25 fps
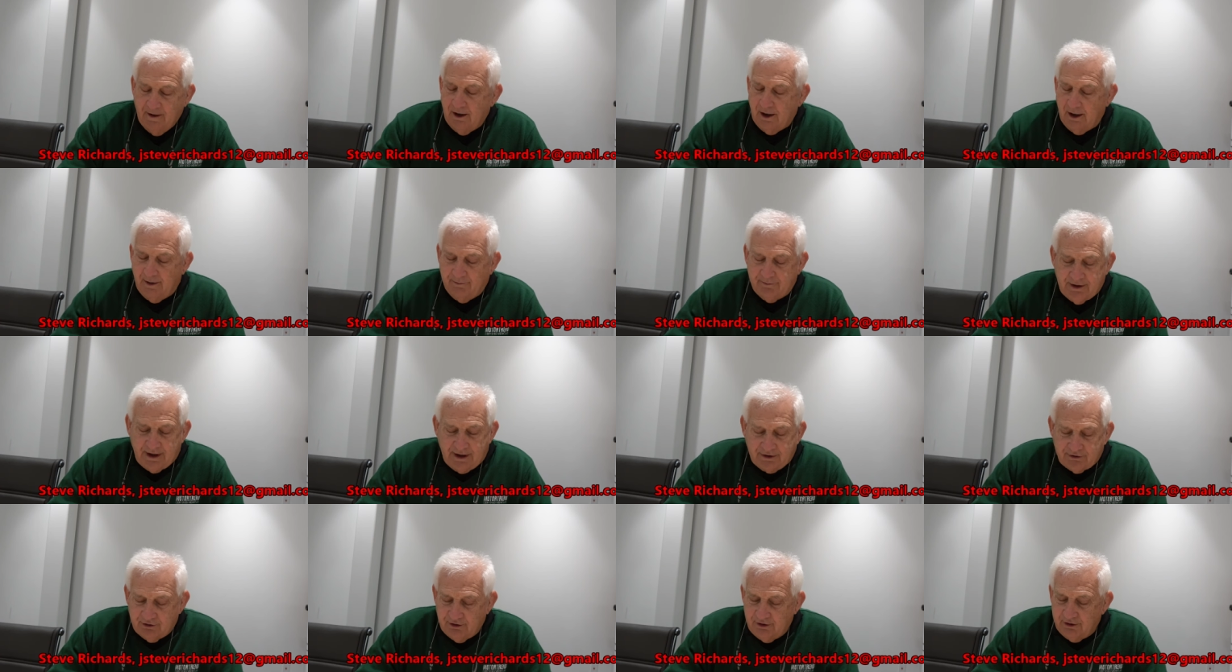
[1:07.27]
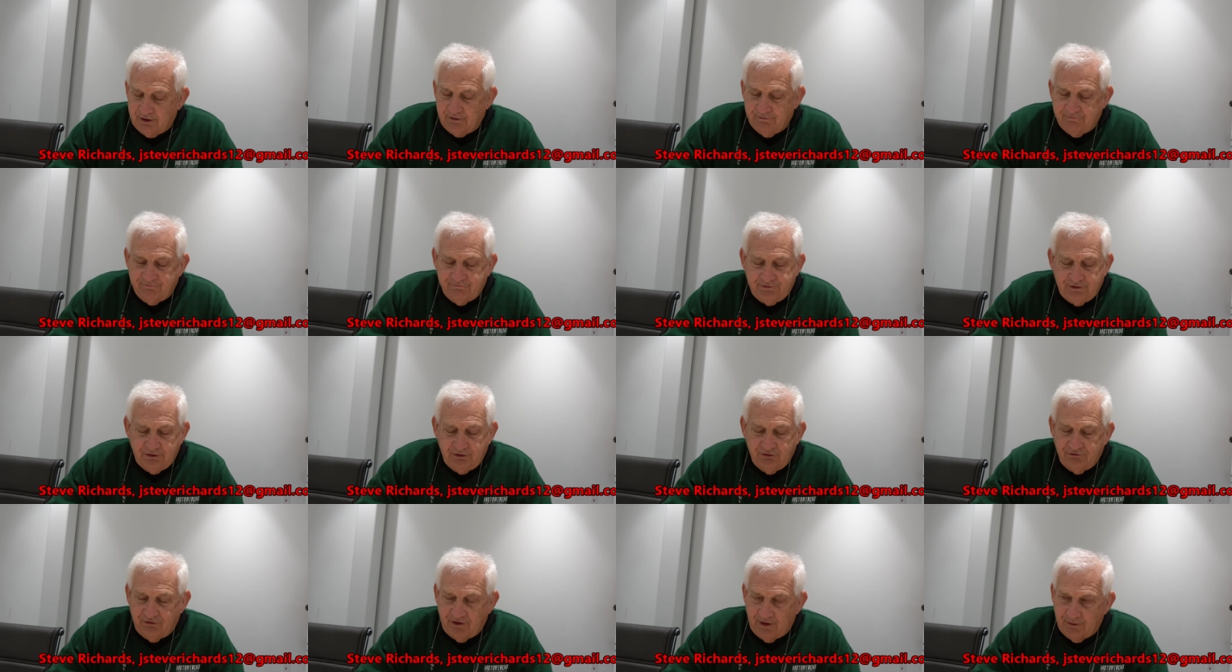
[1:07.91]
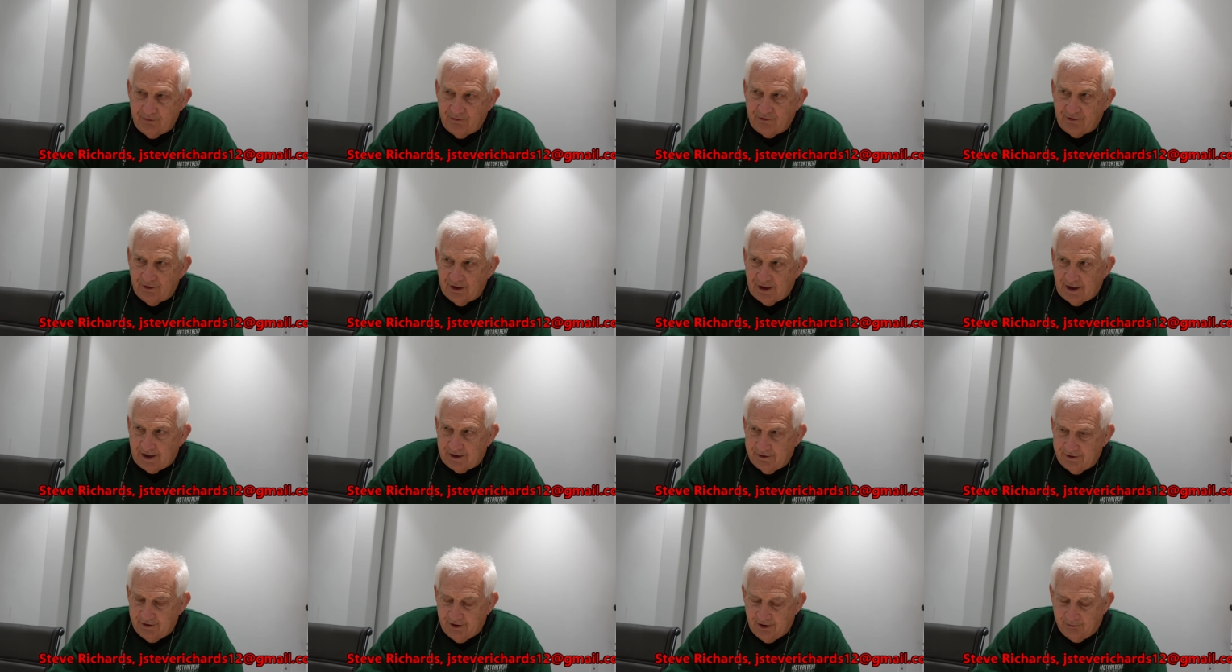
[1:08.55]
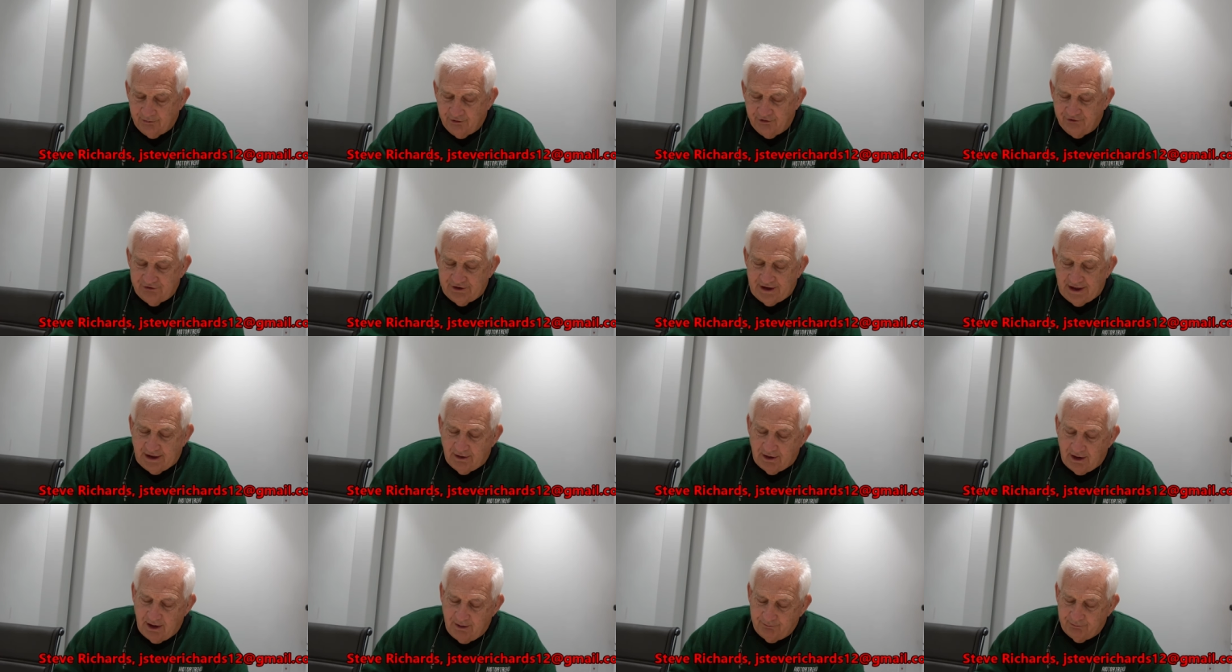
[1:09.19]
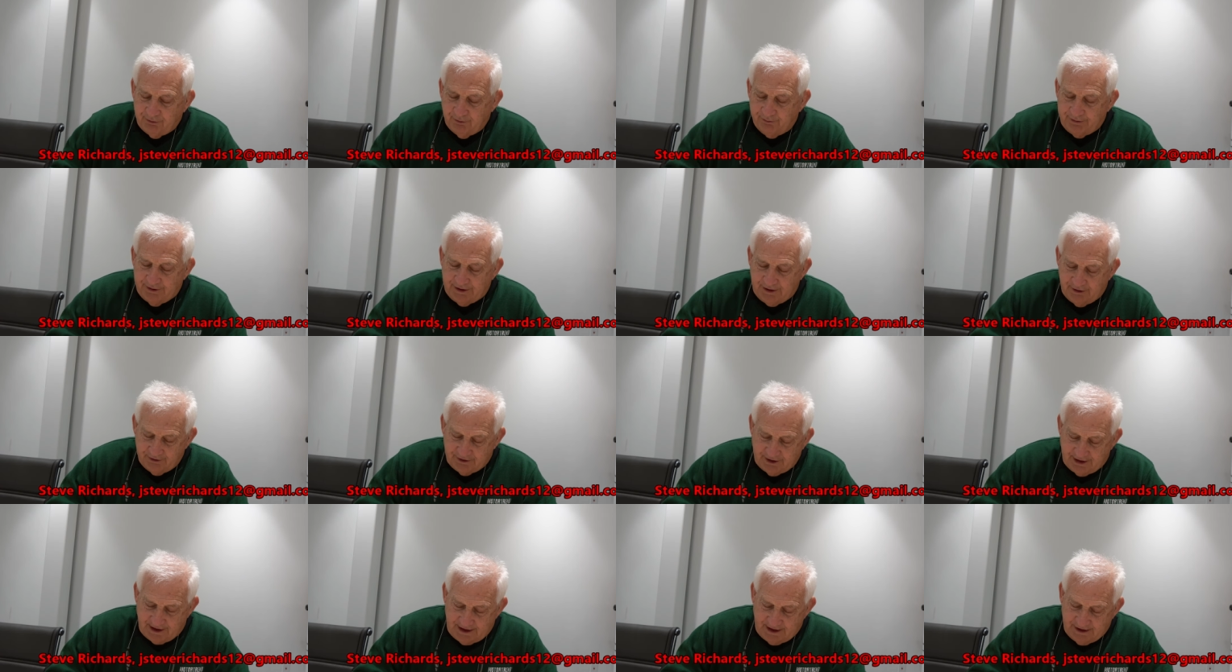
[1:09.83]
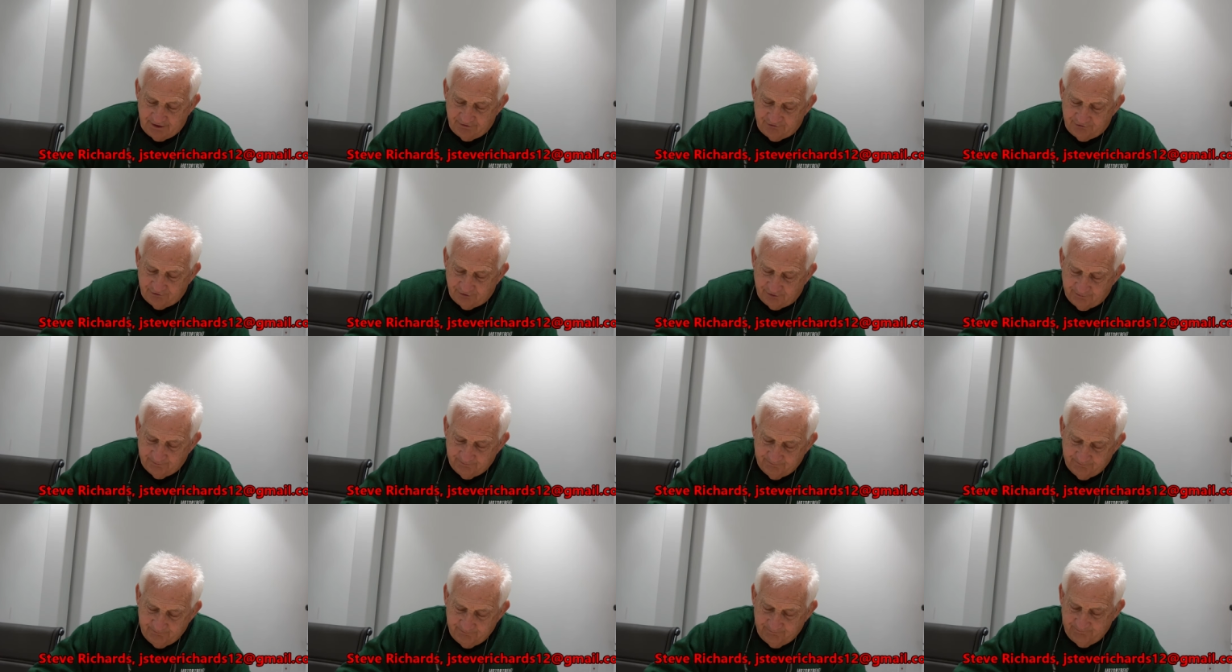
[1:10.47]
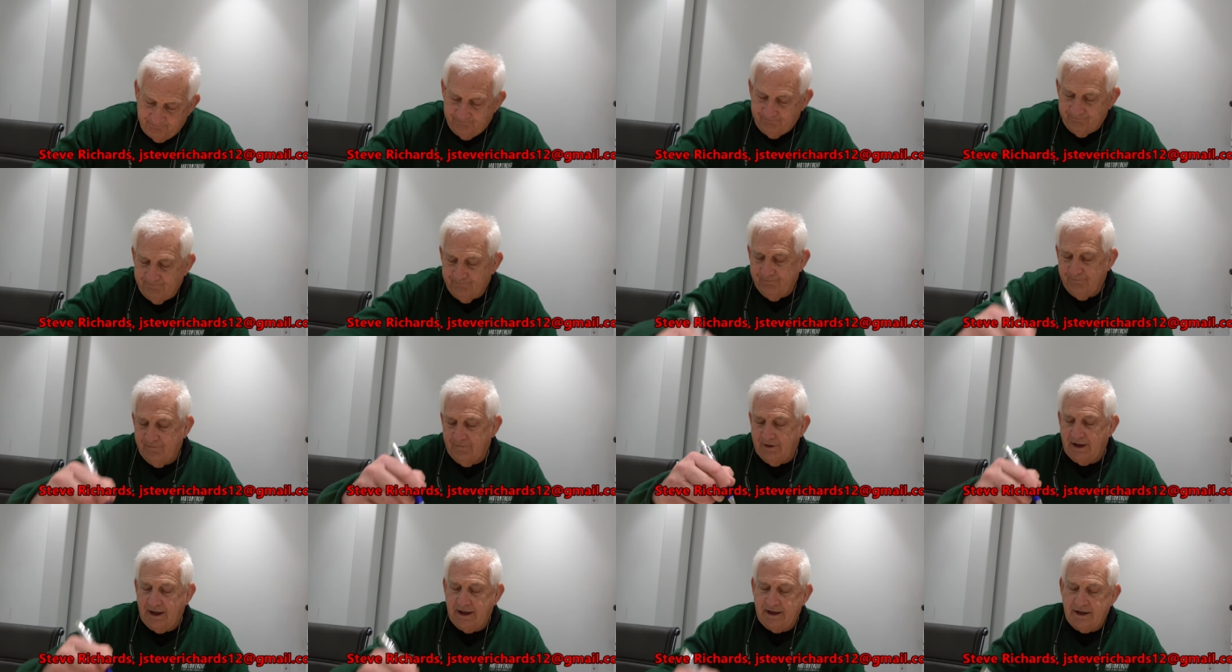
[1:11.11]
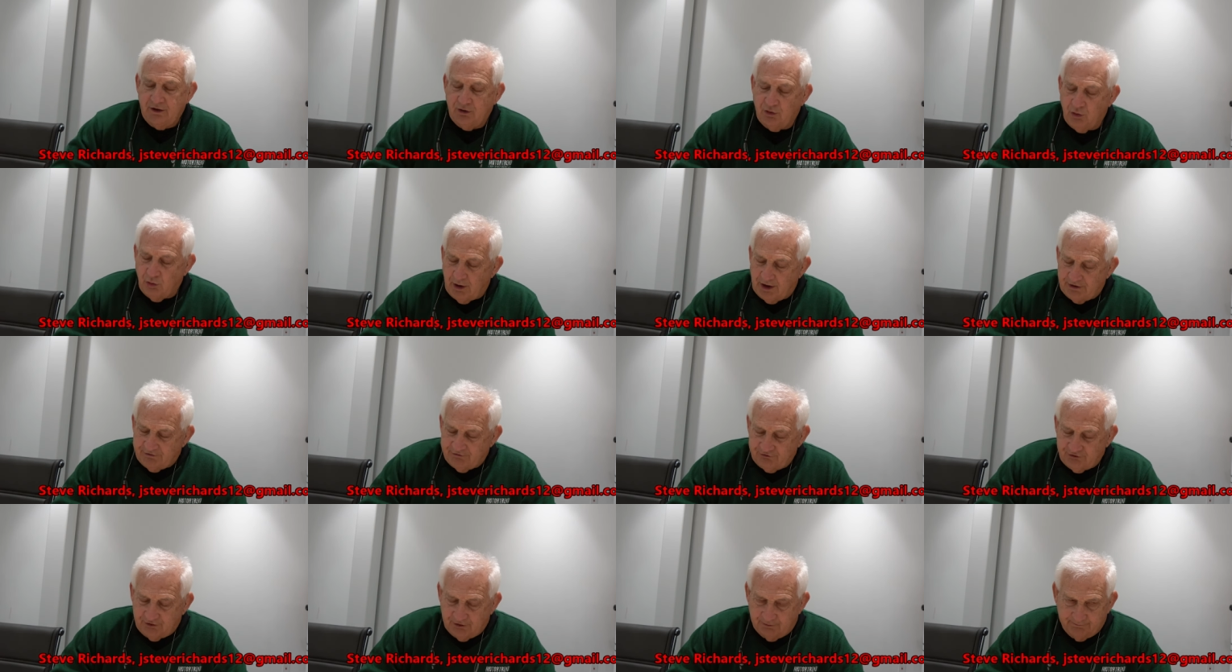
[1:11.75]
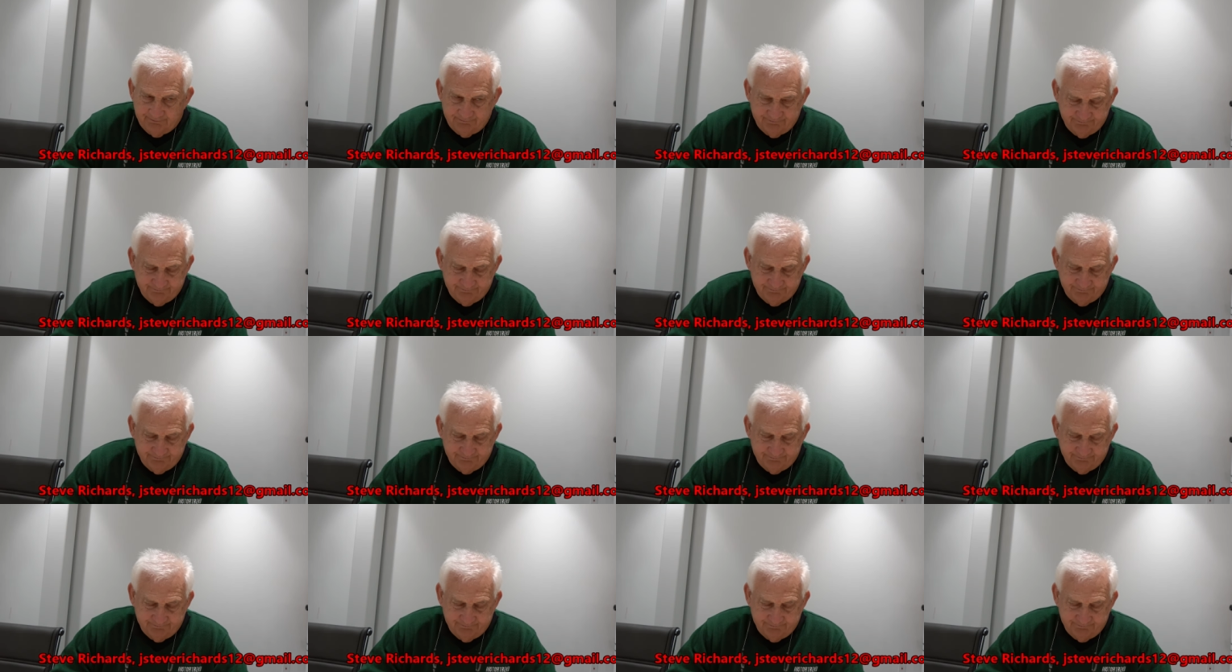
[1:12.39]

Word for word: I'm not going to confuse them with a lot of numbers. Now, I'm prepared to answer any question